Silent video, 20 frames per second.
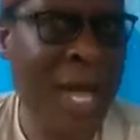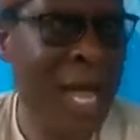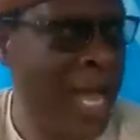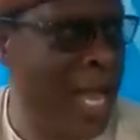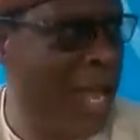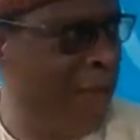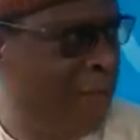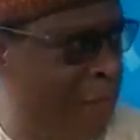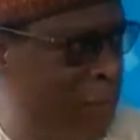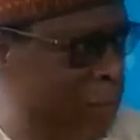
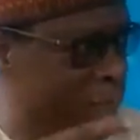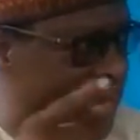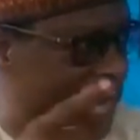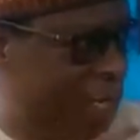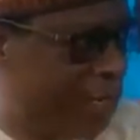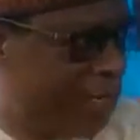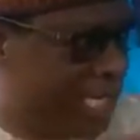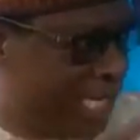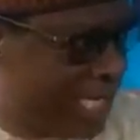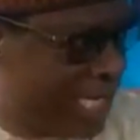If you say
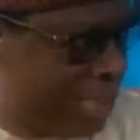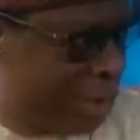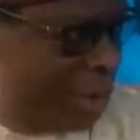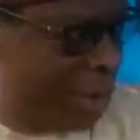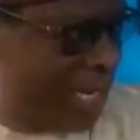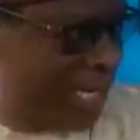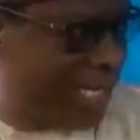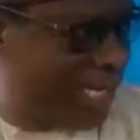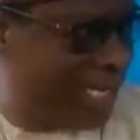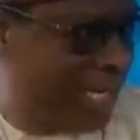you didn't do
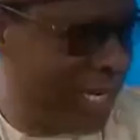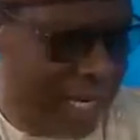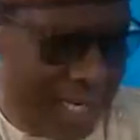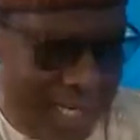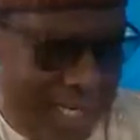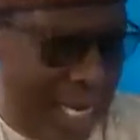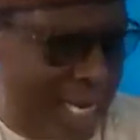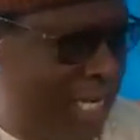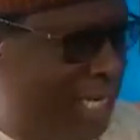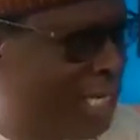it,
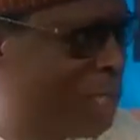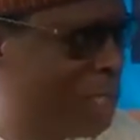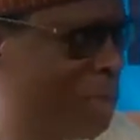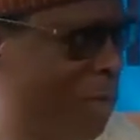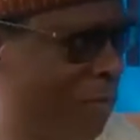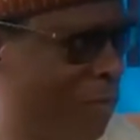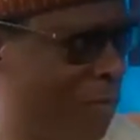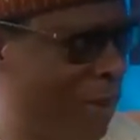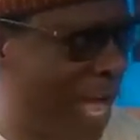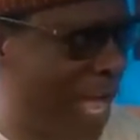then it is
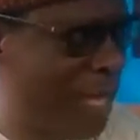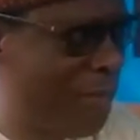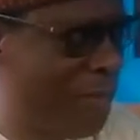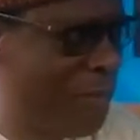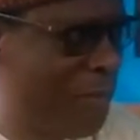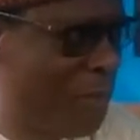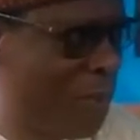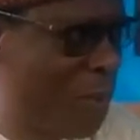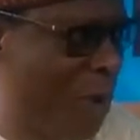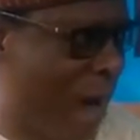not Fulani
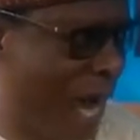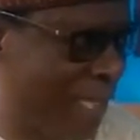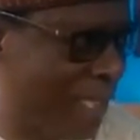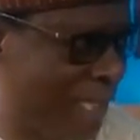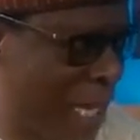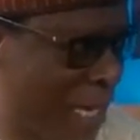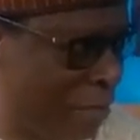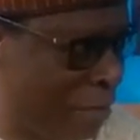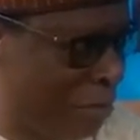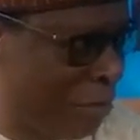people who
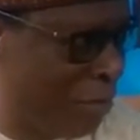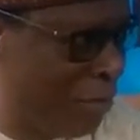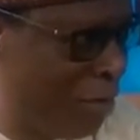attacked you.